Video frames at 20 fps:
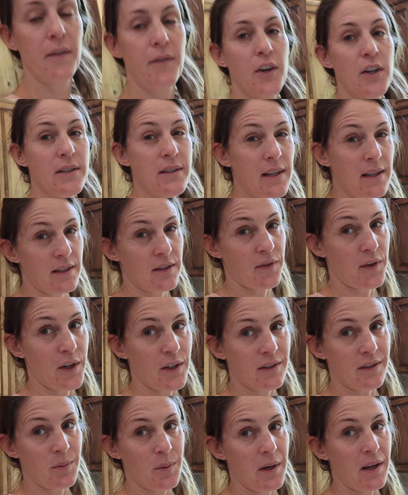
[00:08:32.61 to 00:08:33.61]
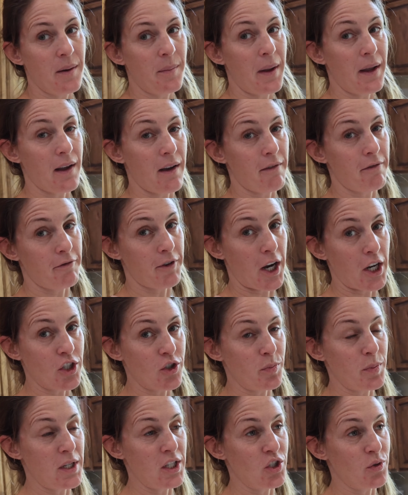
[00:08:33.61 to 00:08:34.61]
first things first, we need to make a
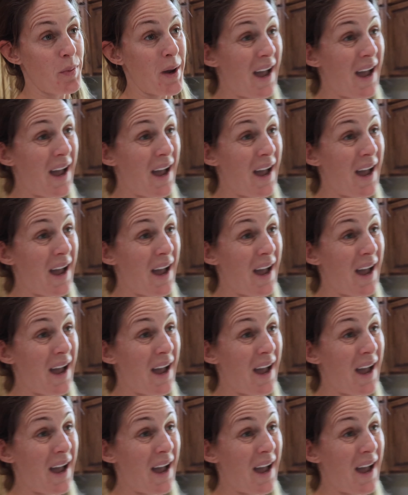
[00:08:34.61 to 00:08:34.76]
fresh peach